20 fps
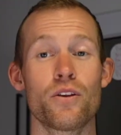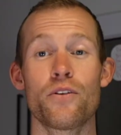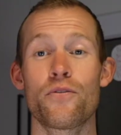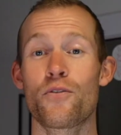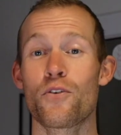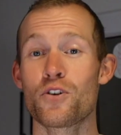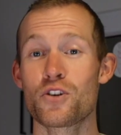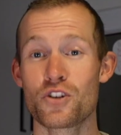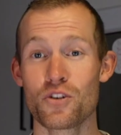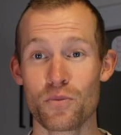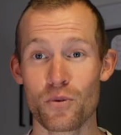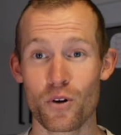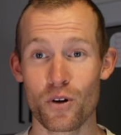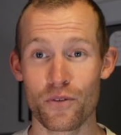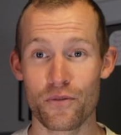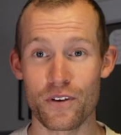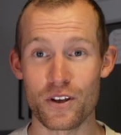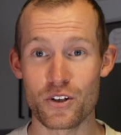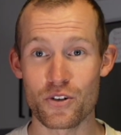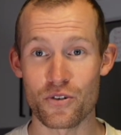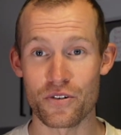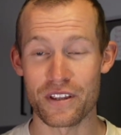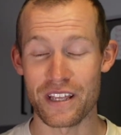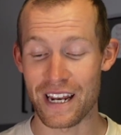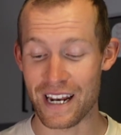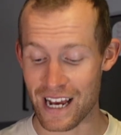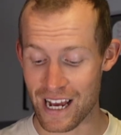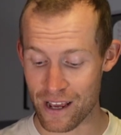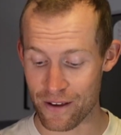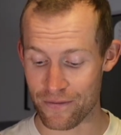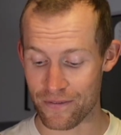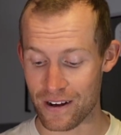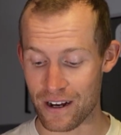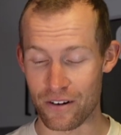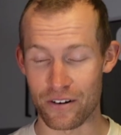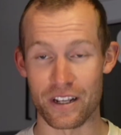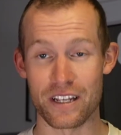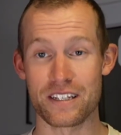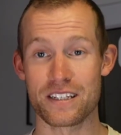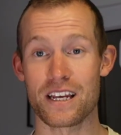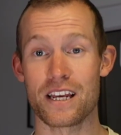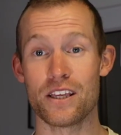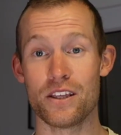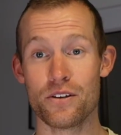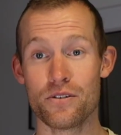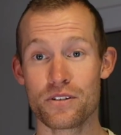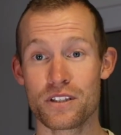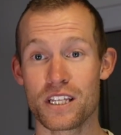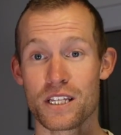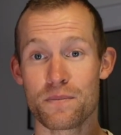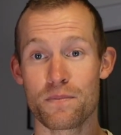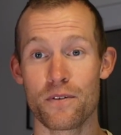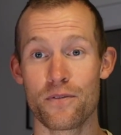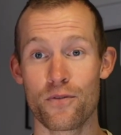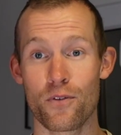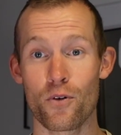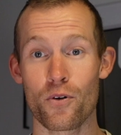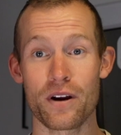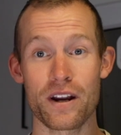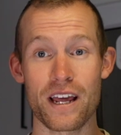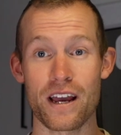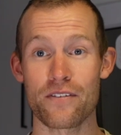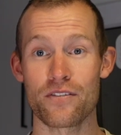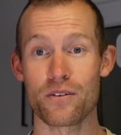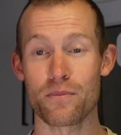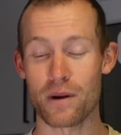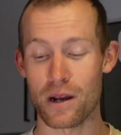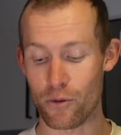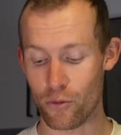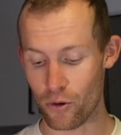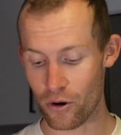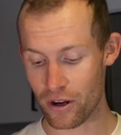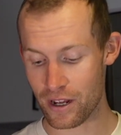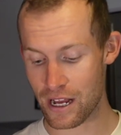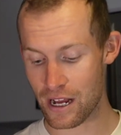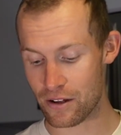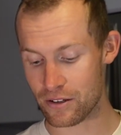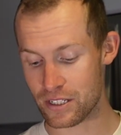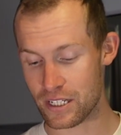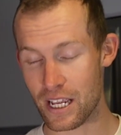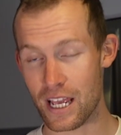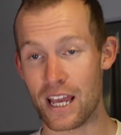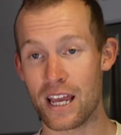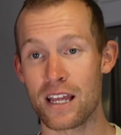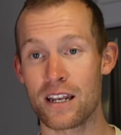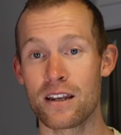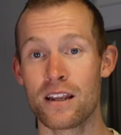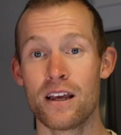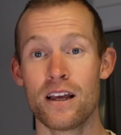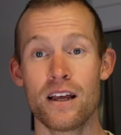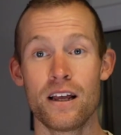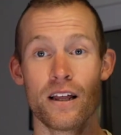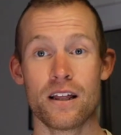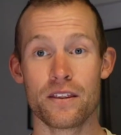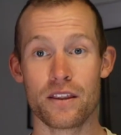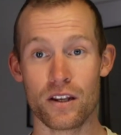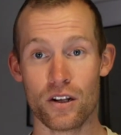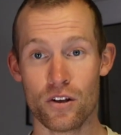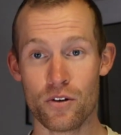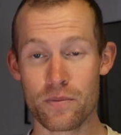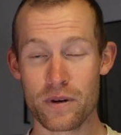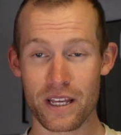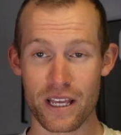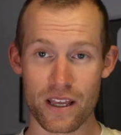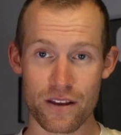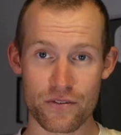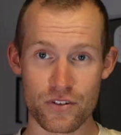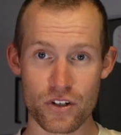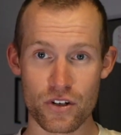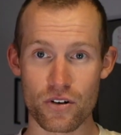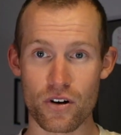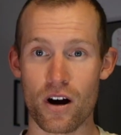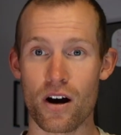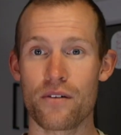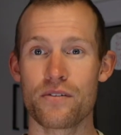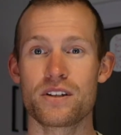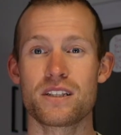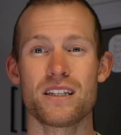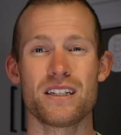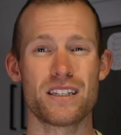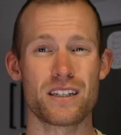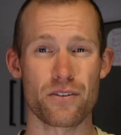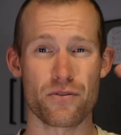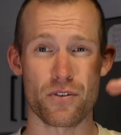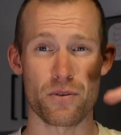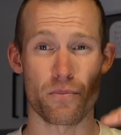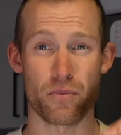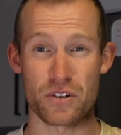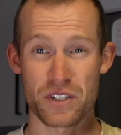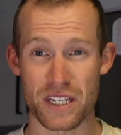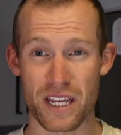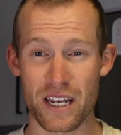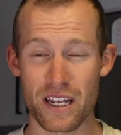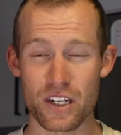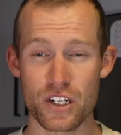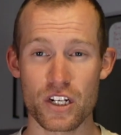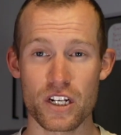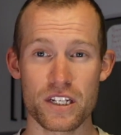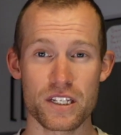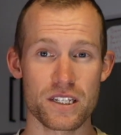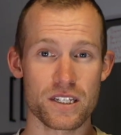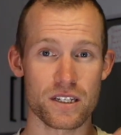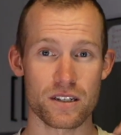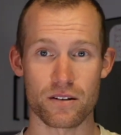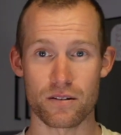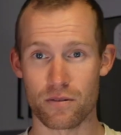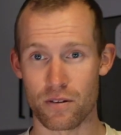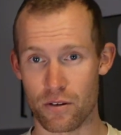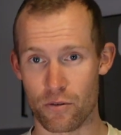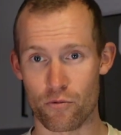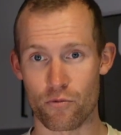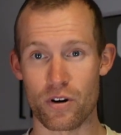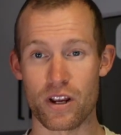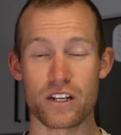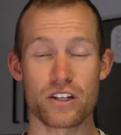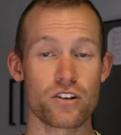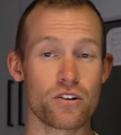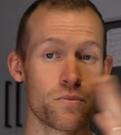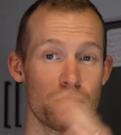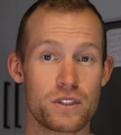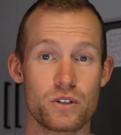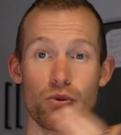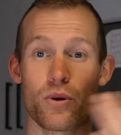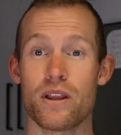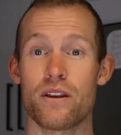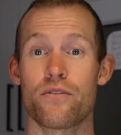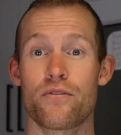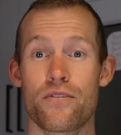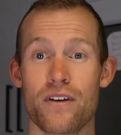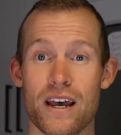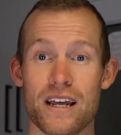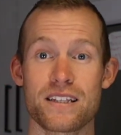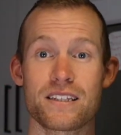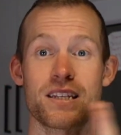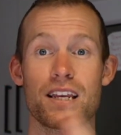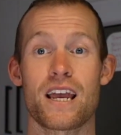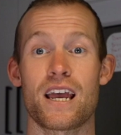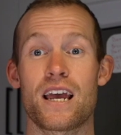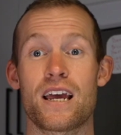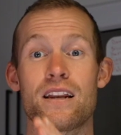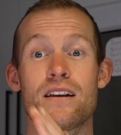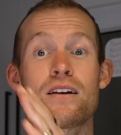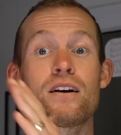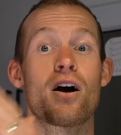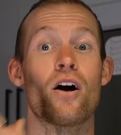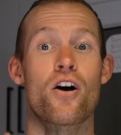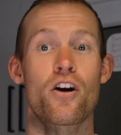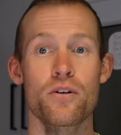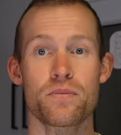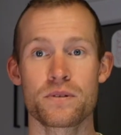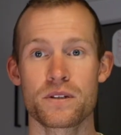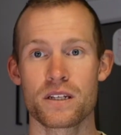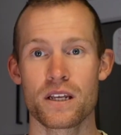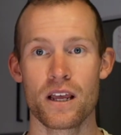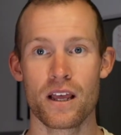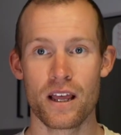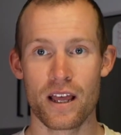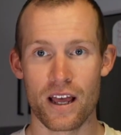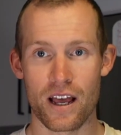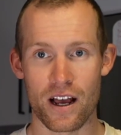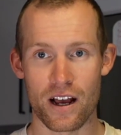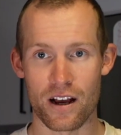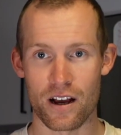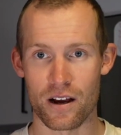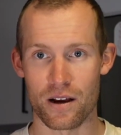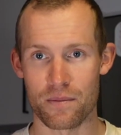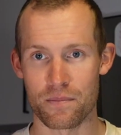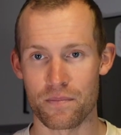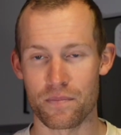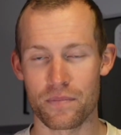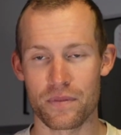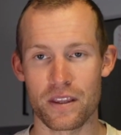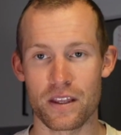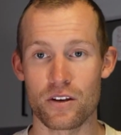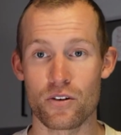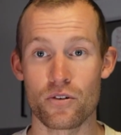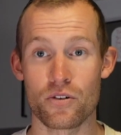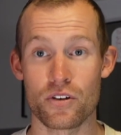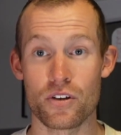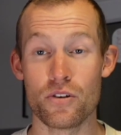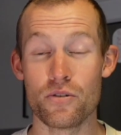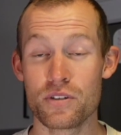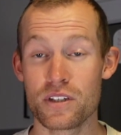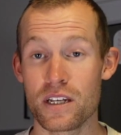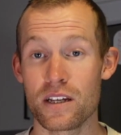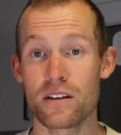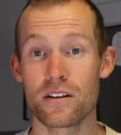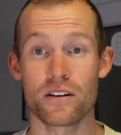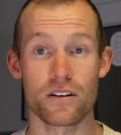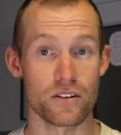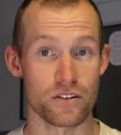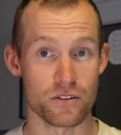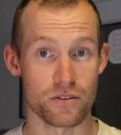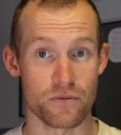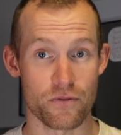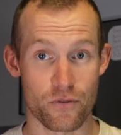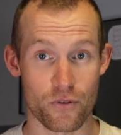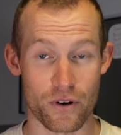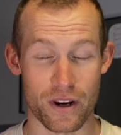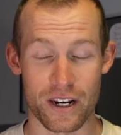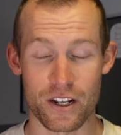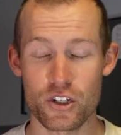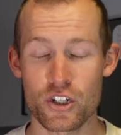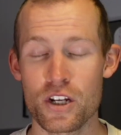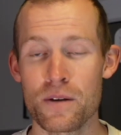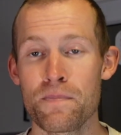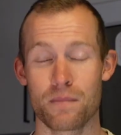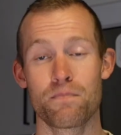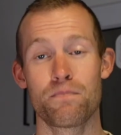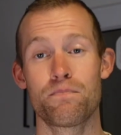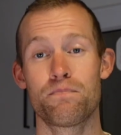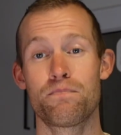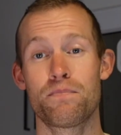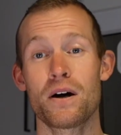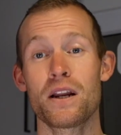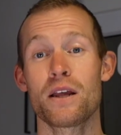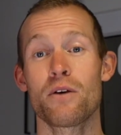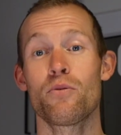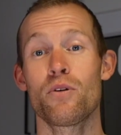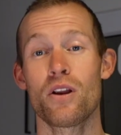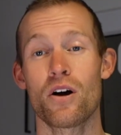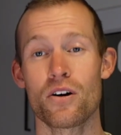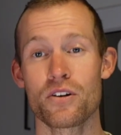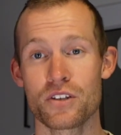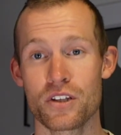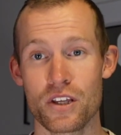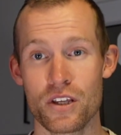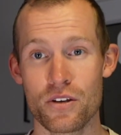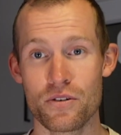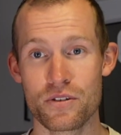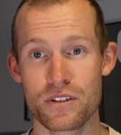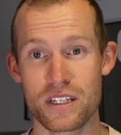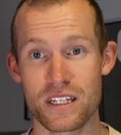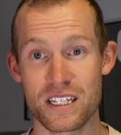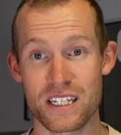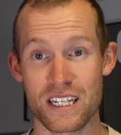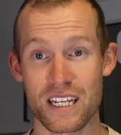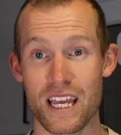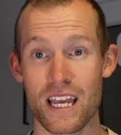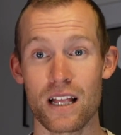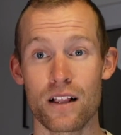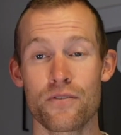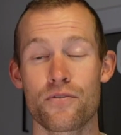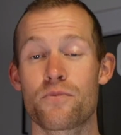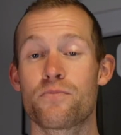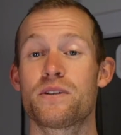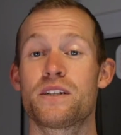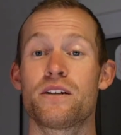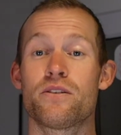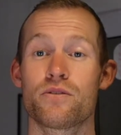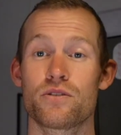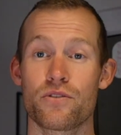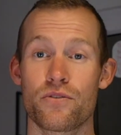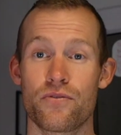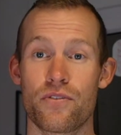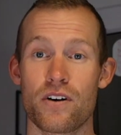the first super cool feature that I found is I use this before and after my workouts, and the Lumen gives you obviously different percentages, ratio between fats and carbs that you're using for energy, but it will also use this scale from 0 to